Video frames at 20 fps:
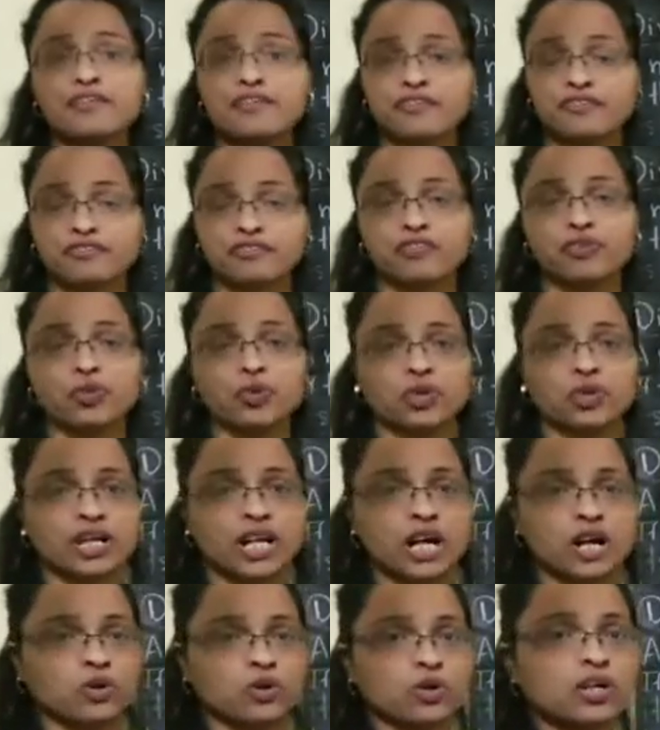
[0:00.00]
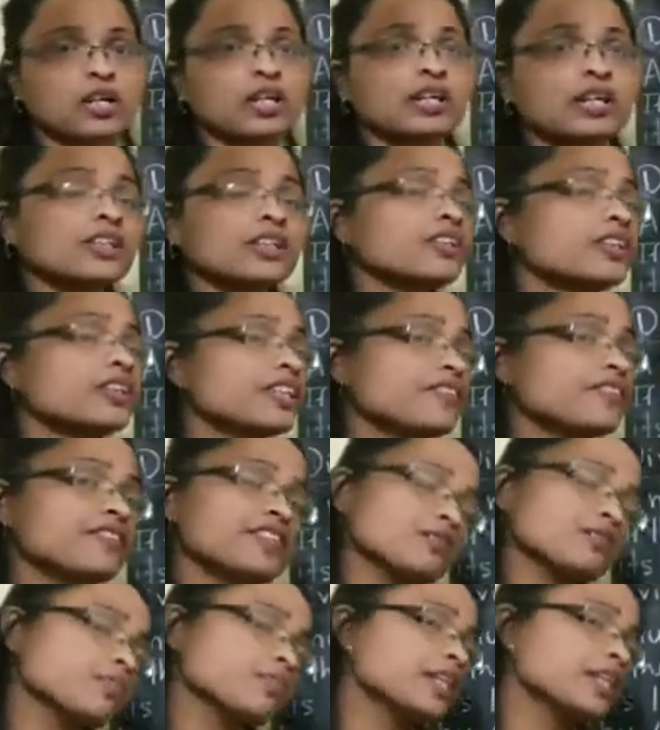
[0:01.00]
4 now. Now
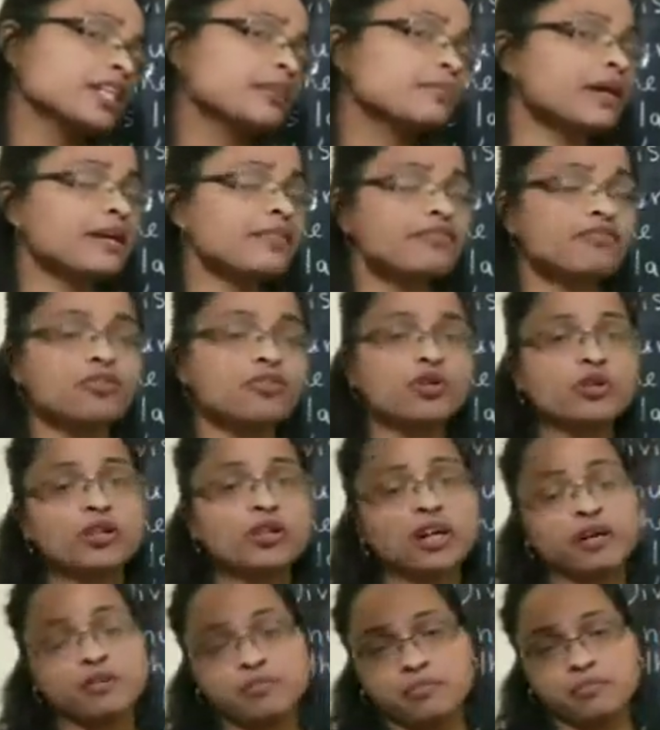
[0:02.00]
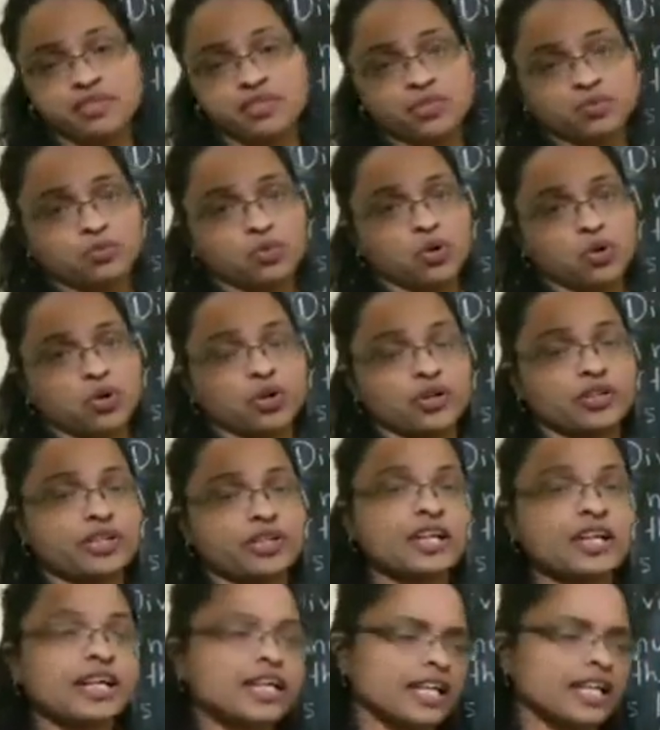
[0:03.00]
divisibility by 4 means what?
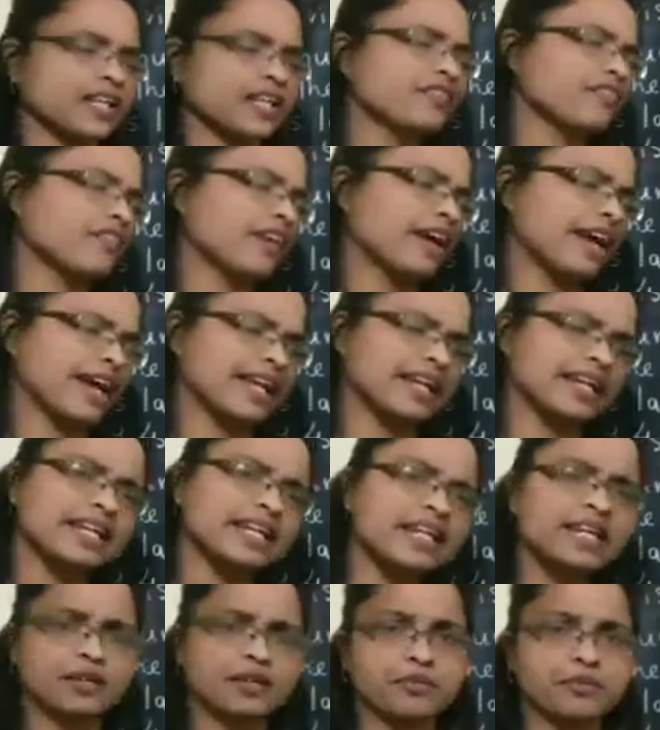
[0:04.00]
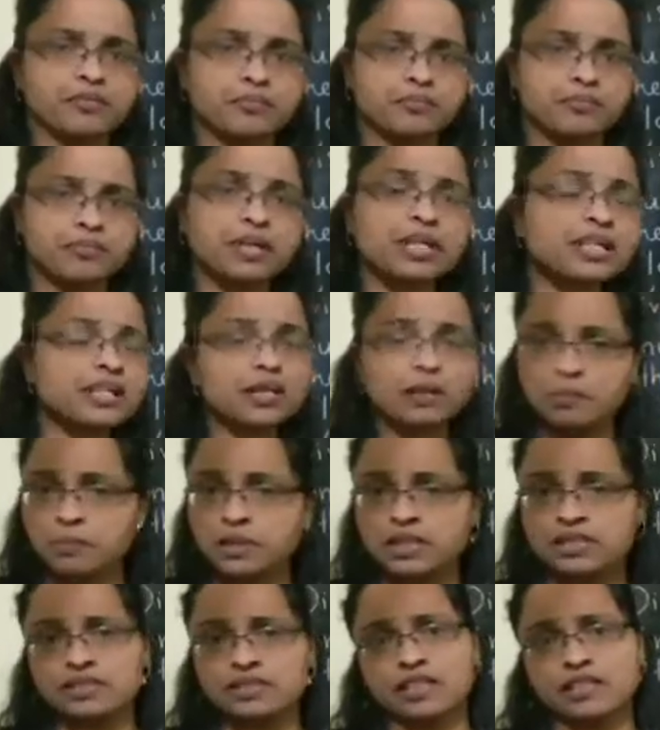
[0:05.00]
If any big number
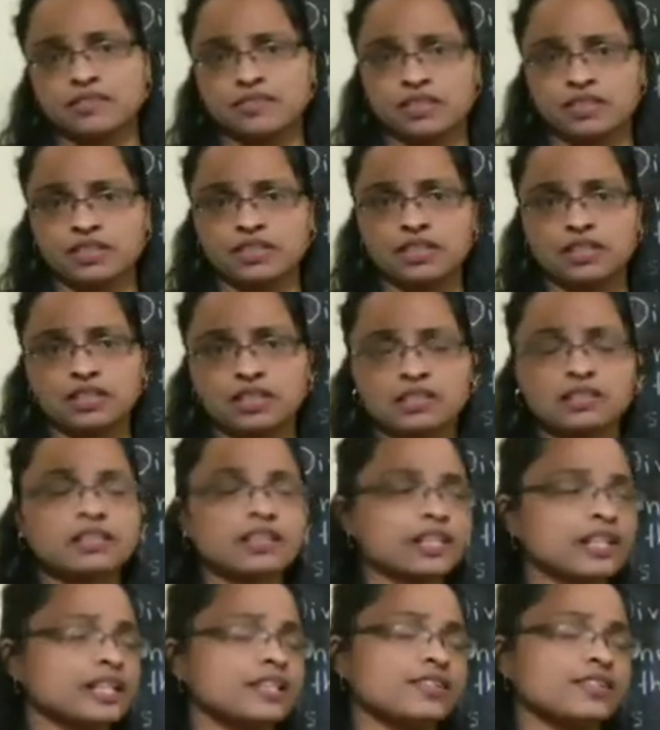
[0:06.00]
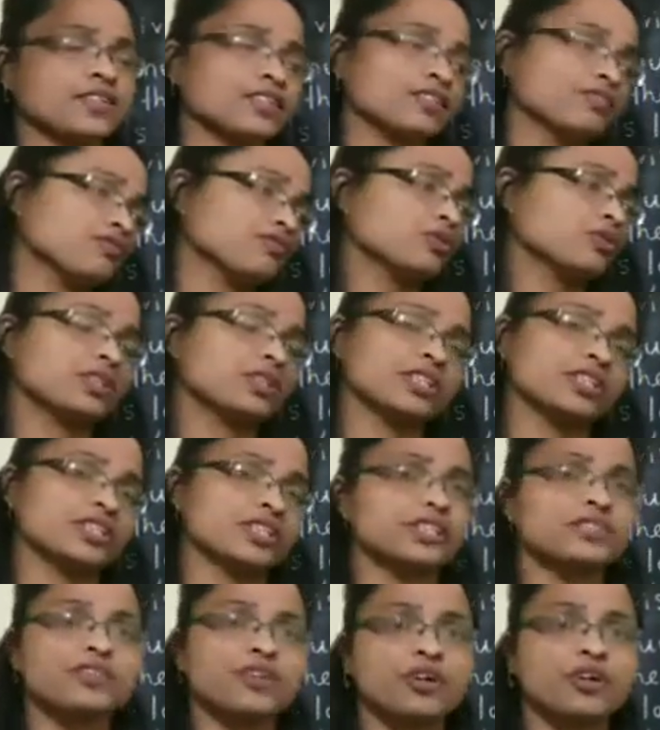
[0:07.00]
is given, 3 digit, 4
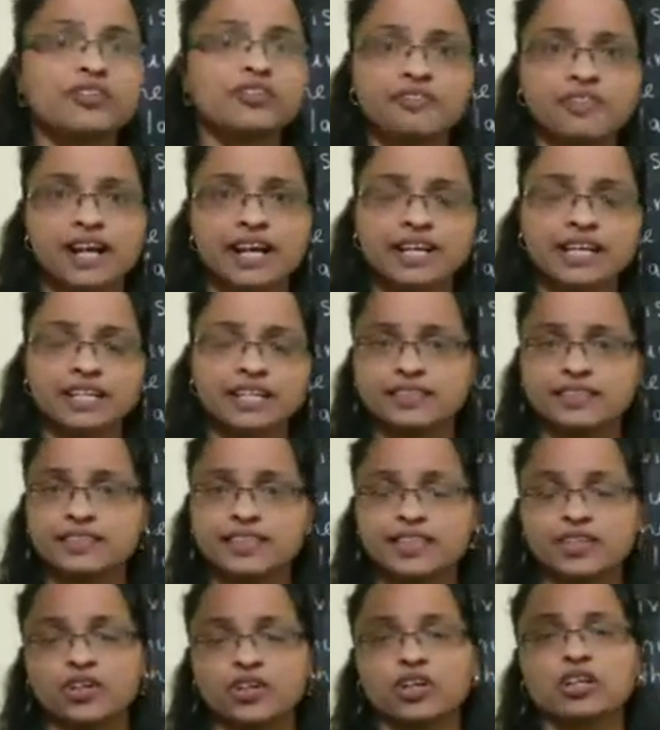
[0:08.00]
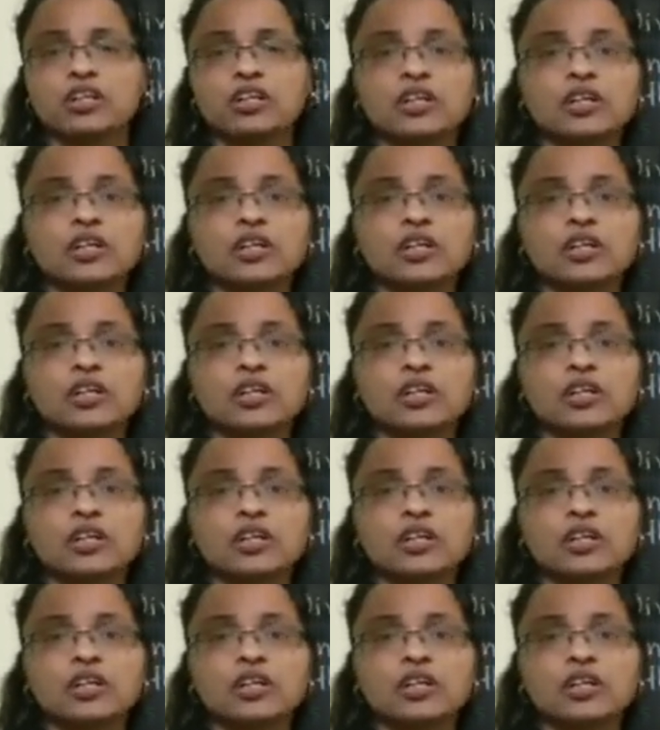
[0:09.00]
digit or 5 digit and all.